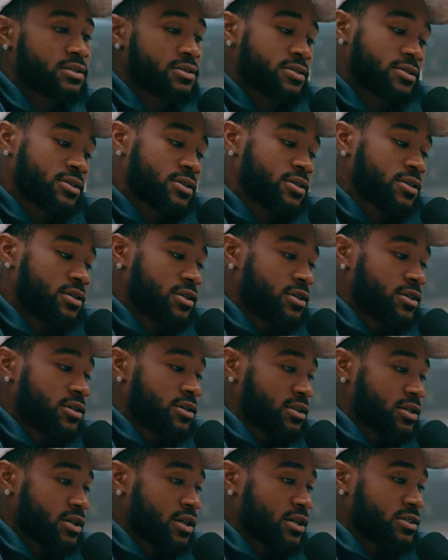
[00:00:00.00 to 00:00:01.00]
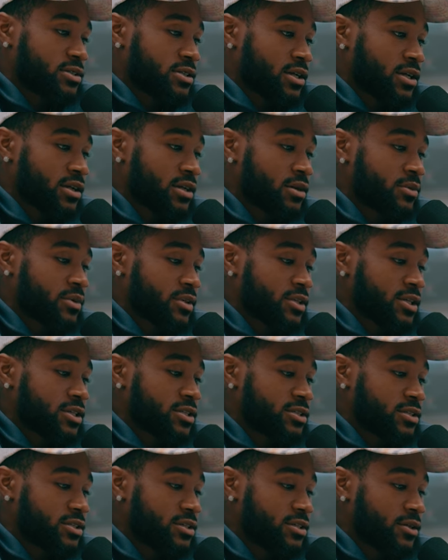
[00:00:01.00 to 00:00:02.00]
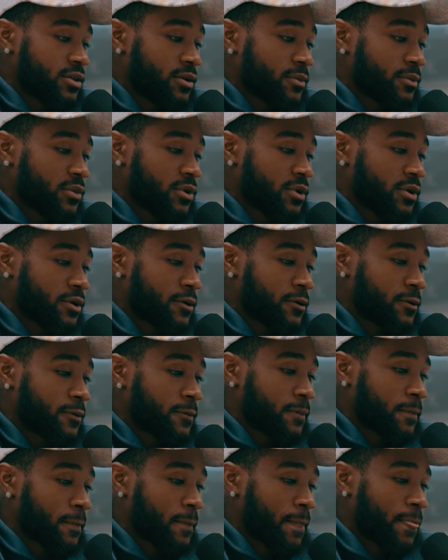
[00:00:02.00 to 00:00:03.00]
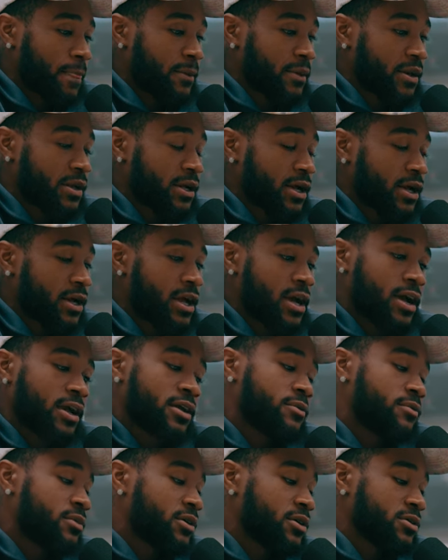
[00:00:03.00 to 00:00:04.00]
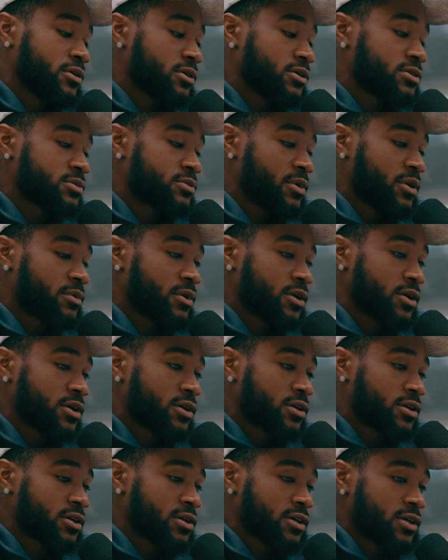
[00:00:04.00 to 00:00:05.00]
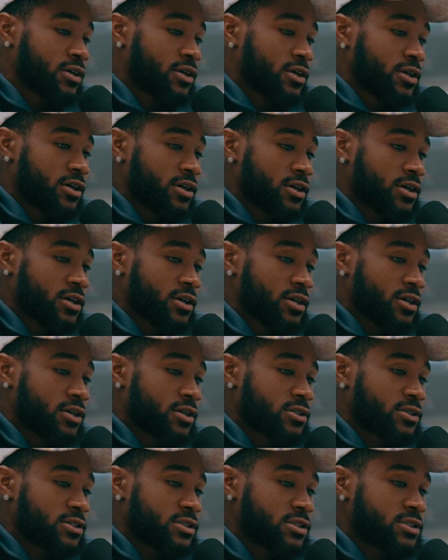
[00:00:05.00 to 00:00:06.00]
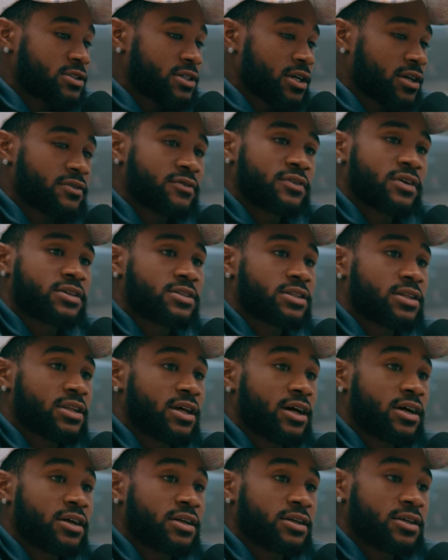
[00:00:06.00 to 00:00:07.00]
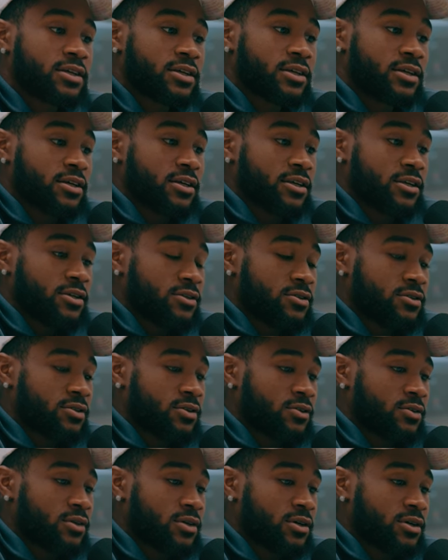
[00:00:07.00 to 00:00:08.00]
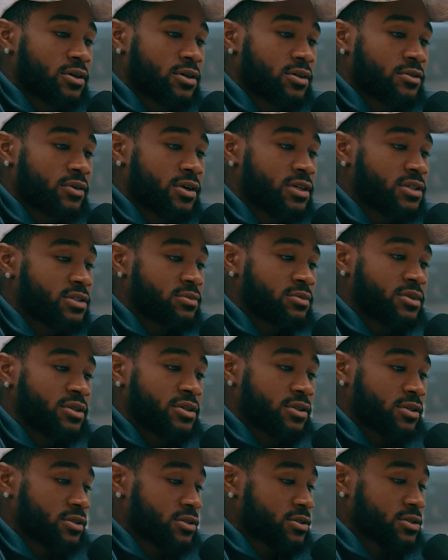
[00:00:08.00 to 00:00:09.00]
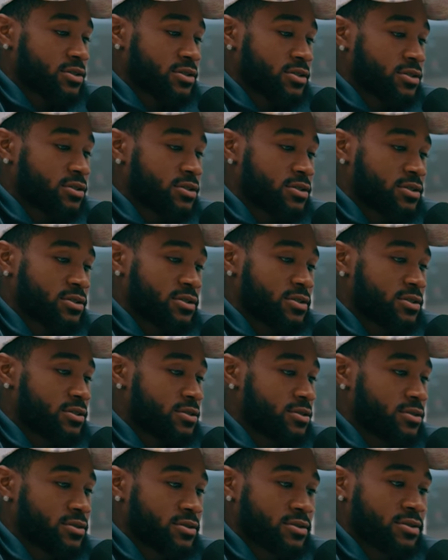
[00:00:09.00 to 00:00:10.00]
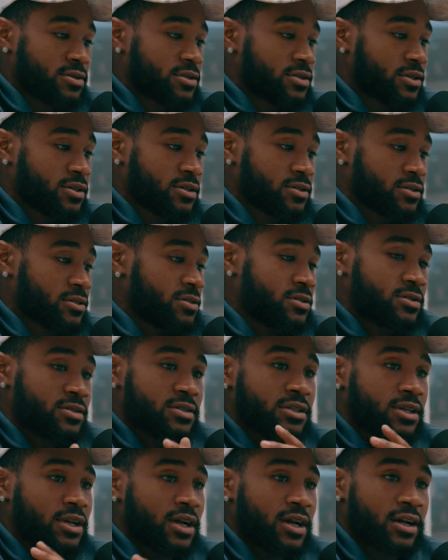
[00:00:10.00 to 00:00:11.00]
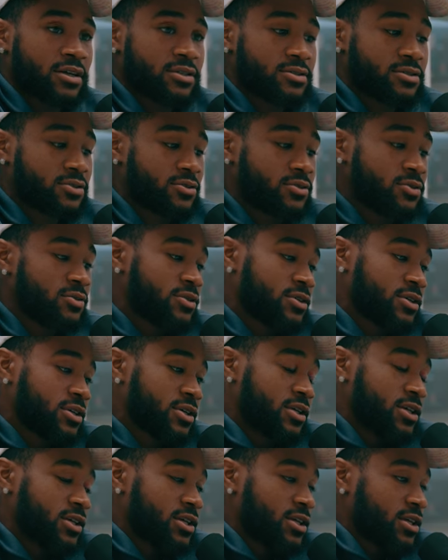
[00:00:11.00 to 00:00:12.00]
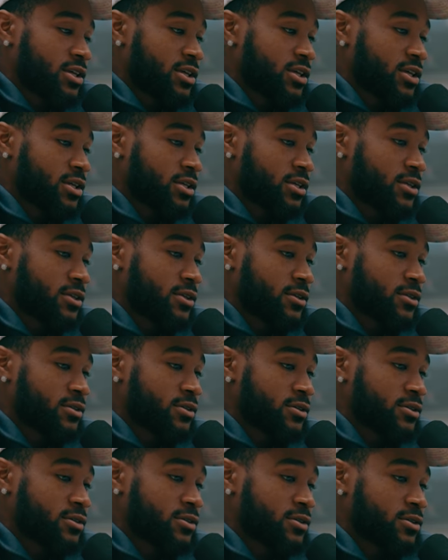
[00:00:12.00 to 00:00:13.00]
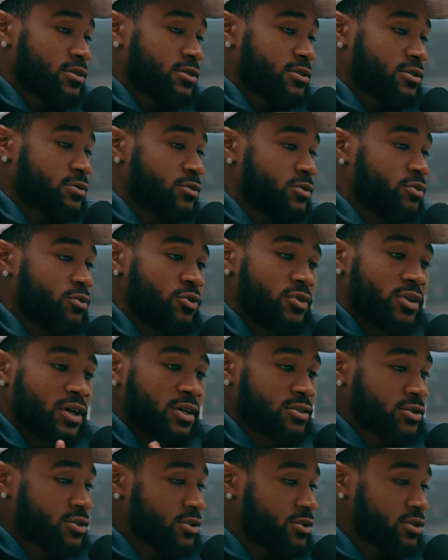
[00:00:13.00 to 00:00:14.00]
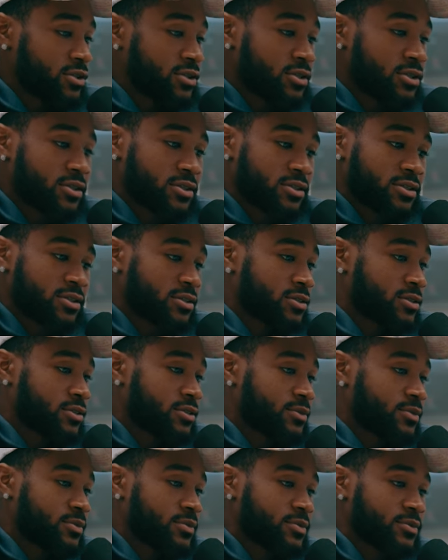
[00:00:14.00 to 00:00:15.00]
Yeah, a lot of talent come out that city. But um, yeah, I gotta give big credit to my mom. Uh, she sacrificed a lot. You know, uh, raising me since since uh, since knee high. So, and uh, we moved out the hood um,